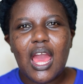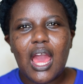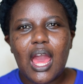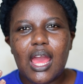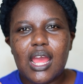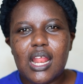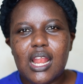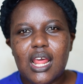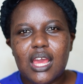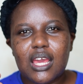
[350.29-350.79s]

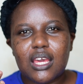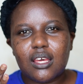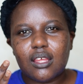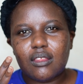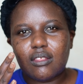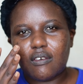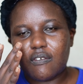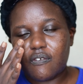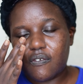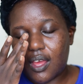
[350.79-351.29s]
I like
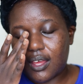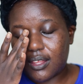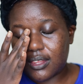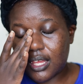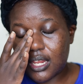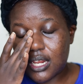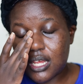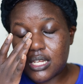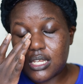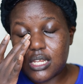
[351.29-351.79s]
the fact
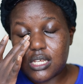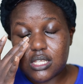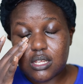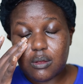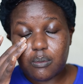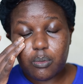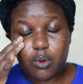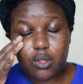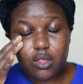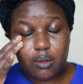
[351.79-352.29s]
that it
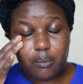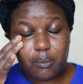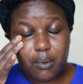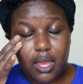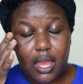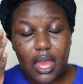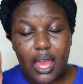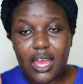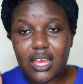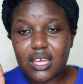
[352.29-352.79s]
doesn't bother
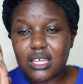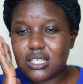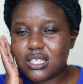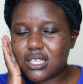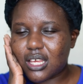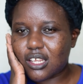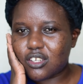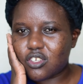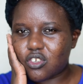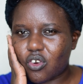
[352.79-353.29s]
my eyes
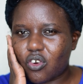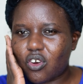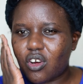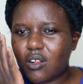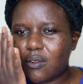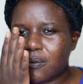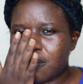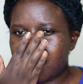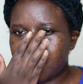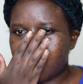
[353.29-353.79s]
at
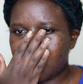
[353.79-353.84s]
all.